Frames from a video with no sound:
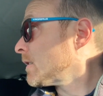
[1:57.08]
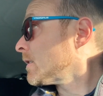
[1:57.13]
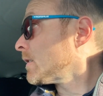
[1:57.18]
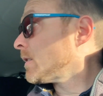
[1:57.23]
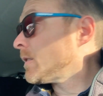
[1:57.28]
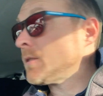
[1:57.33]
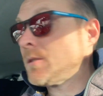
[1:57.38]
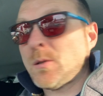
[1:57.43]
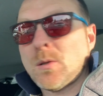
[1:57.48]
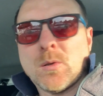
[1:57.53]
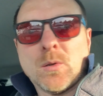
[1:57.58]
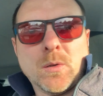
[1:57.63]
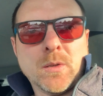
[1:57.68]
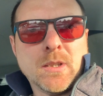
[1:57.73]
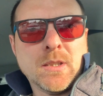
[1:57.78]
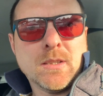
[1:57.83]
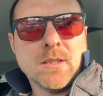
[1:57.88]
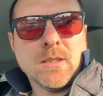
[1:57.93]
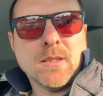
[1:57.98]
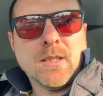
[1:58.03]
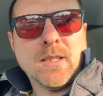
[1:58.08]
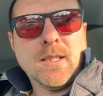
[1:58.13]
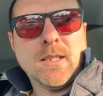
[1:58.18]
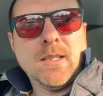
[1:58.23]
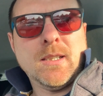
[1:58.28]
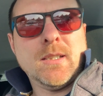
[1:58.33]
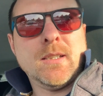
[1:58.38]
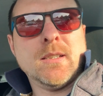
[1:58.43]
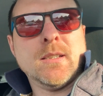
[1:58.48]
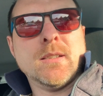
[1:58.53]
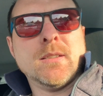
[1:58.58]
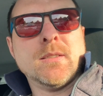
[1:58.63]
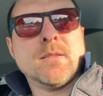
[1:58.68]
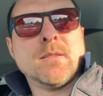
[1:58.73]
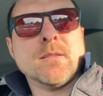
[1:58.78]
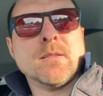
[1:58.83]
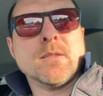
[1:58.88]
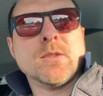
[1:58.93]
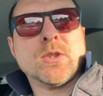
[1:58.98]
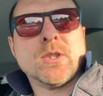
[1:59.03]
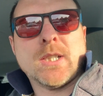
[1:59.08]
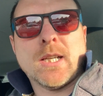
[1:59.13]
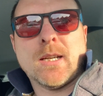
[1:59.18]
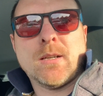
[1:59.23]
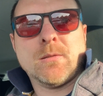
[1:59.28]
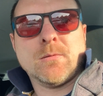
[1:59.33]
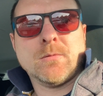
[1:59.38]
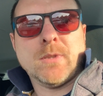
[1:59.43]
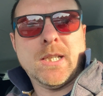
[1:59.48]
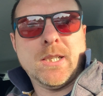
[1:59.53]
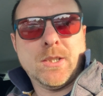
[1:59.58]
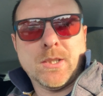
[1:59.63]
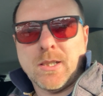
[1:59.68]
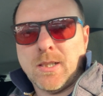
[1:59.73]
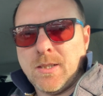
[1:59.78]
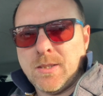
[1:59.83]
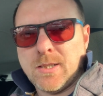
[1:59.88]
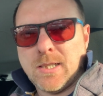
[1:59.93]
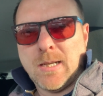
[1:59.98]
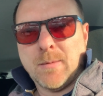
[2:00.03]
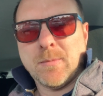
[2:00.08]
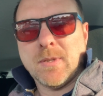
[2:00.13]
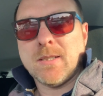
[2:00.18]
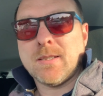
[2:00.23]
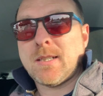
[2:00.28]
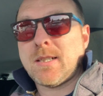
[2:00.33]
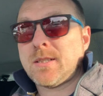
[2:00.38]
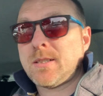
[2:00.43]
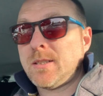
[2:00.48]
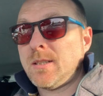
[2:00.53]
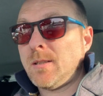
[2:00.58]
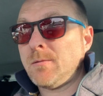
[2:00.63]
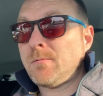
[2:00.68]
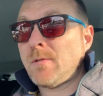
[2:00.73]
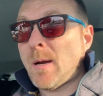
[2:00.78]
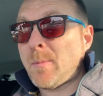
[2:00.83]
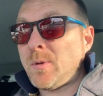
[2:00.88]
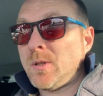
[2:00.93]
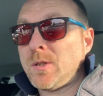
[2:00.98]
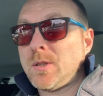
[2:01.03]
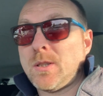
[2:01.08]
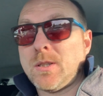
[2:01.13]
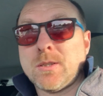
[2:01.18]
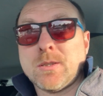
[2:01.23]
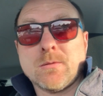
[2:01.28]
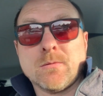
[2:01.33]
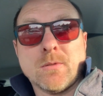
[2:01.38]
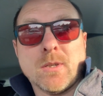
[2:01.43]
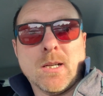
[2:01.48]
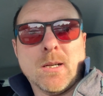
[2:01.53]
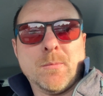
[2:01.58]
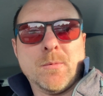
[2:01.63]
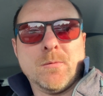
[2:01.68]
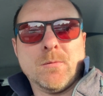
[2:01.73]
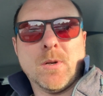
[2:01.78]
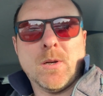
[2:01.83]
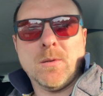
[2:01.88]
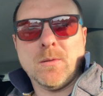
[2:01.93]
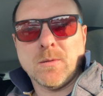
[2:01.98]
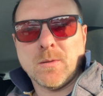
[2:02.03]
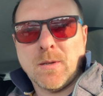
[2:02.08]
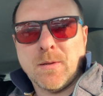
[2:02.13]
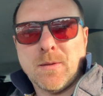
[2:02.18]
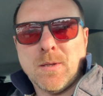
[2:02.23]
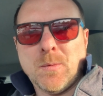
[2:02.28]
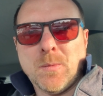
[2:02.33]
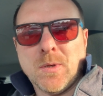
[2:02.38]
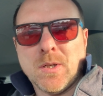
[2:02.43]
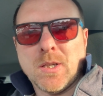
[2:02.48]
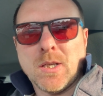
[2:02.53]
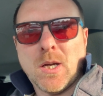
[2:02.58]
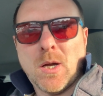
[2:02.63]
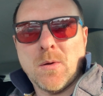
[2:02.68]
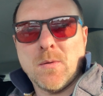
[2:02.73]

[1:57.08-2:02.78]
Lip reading: So according to the Shell recharge app, there's actually a rapid charger right up the road, so I think we're going to go